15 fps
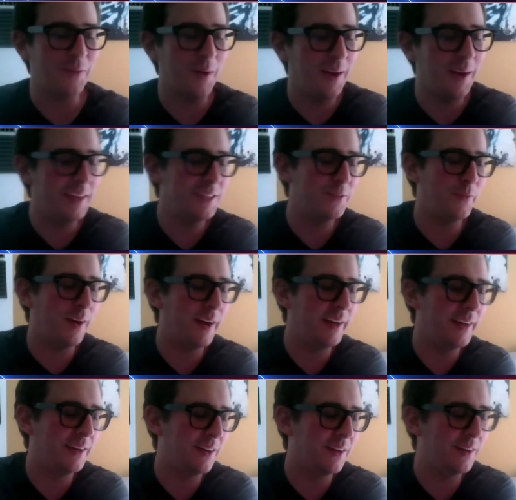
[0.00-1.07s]
It's fine.
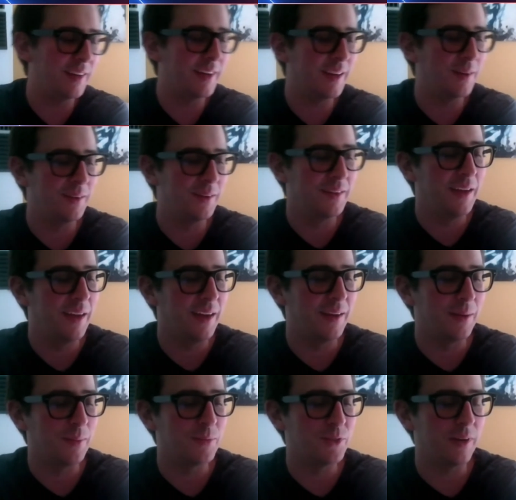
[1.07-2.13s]
Like
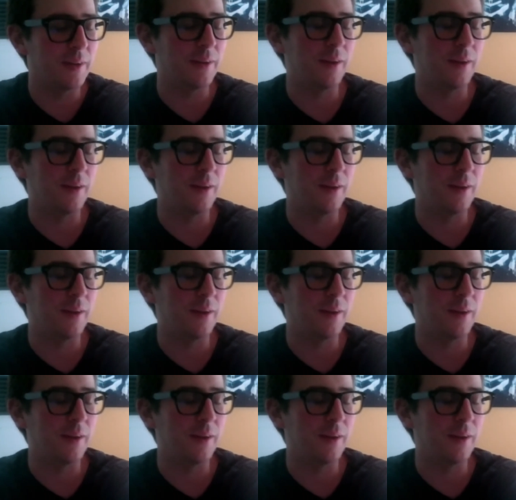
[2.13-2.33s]
I'm sure I can't